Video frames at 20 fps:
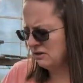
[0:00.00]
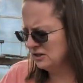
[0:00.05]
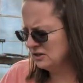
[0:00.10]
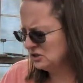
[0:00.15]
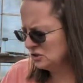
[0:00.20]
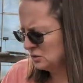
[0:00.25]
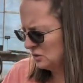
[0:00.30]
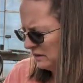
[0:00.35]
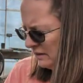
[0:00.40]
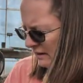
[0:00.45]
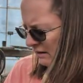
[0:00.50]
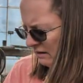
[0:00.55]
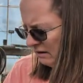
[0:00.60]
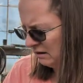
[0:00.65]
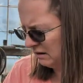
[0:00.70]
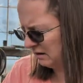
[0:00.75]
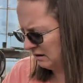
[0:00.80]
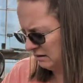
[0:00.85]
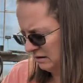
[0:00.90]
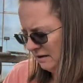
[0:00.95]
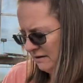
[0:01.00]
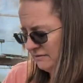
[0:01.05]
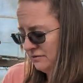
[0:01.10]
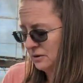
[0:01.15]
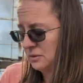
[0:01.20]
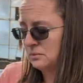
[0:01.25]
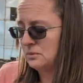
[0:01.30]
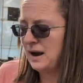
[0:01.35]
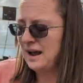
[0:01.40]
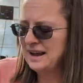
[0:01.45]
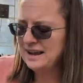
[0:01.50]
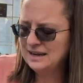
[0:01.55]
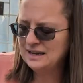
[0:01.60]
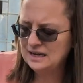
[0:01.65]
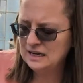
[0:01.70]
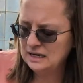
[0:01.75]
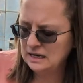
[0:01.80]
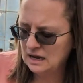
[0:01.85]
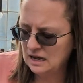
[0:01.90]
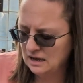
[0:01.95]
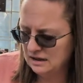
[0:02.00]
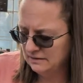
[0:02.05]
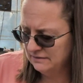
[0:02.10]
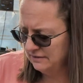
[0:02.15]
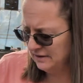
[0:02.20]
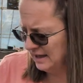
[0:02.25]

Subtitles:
the store, there are a variety of